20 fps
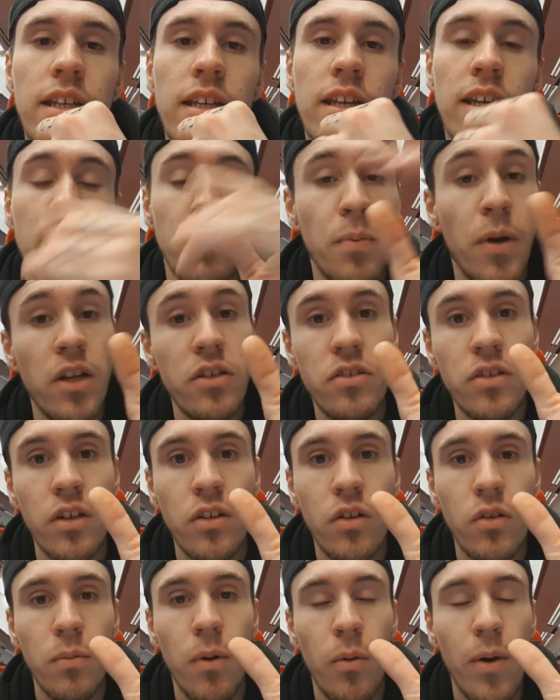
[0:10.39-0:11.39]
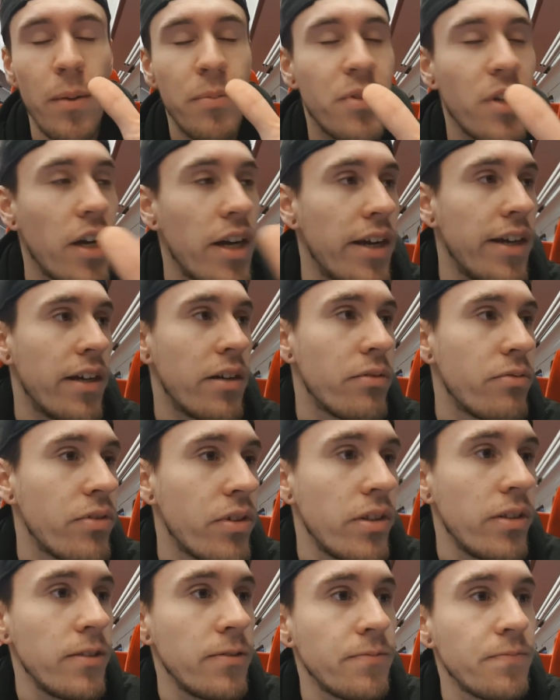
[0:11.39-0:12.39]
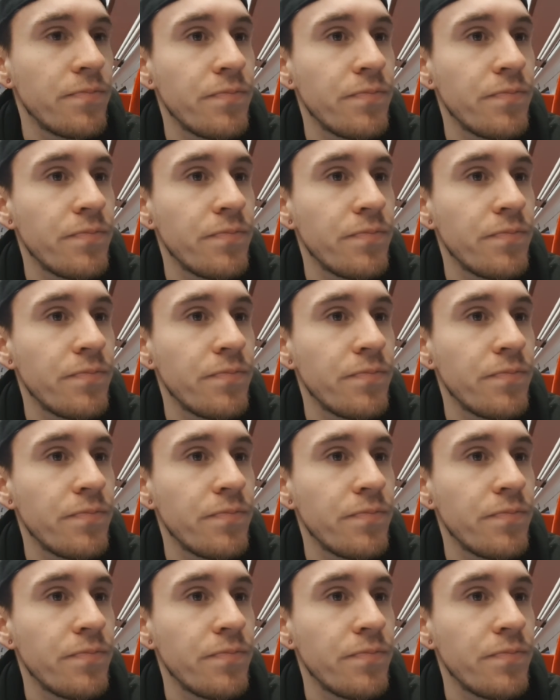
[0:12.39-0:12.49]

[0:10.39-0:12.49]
He, he's posted it on my website and everything.